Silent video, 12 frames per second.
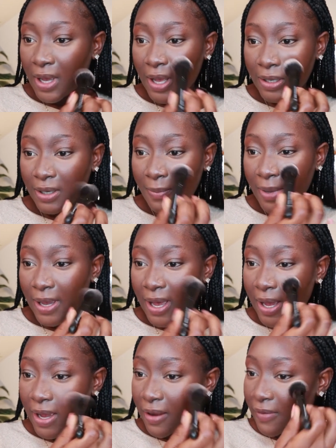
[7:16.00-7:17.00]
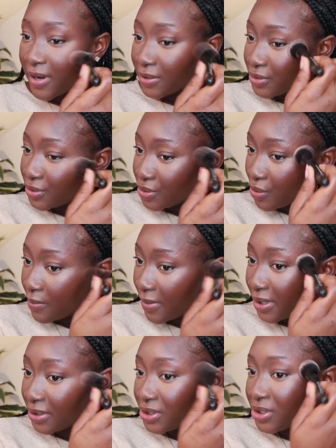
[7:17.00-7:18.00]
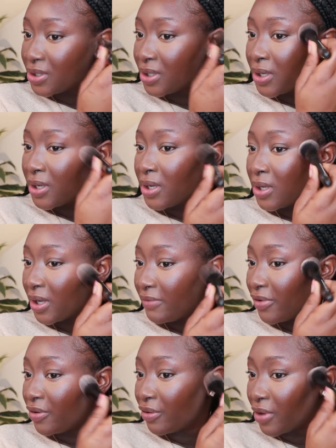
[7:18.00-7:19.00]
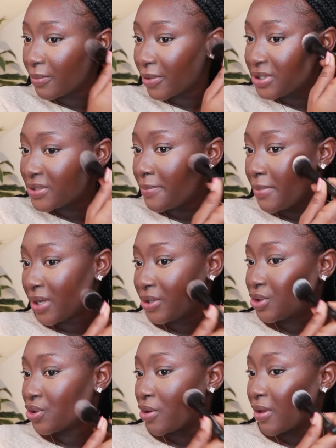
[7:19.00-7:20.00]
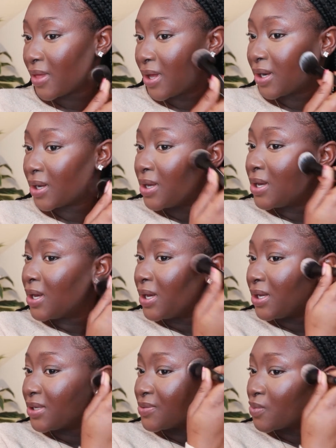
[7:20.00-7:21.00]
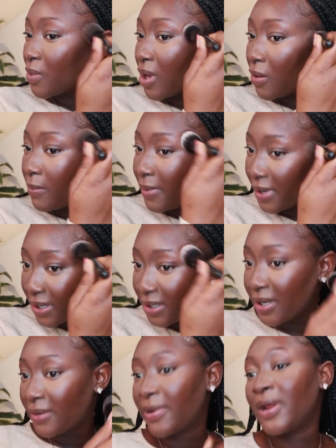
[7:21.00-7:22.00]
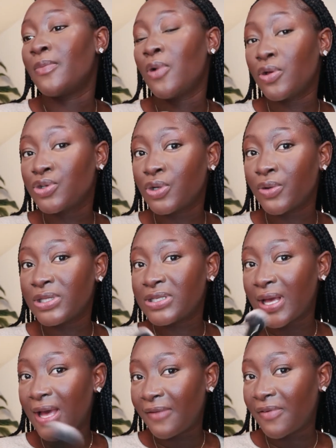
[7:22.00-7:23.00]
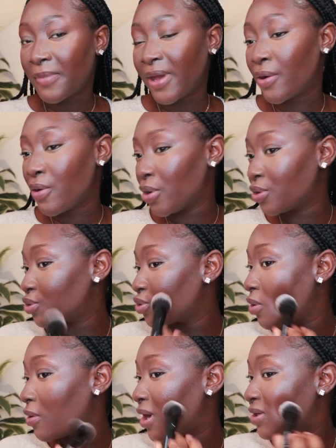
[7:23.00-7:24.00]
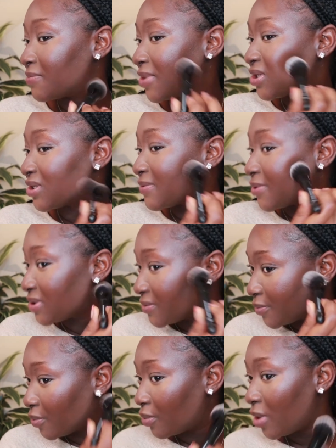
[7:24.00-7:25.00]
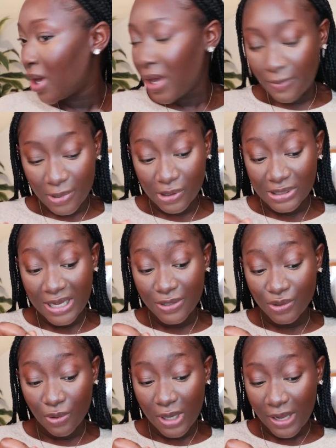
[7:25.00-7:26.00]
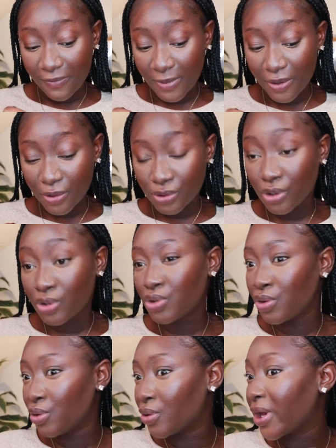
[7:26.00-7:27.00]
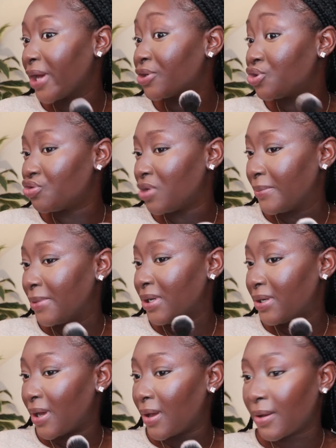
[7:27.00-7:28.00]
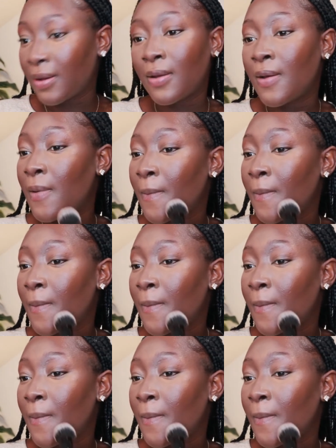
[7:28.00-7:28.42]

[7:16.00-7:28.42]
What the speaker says: under my eye area so much, even though I'm going to make sure that it is well blended. But I'm also going to cover my contour as much as possible because I don't like my contour to look extremely dark.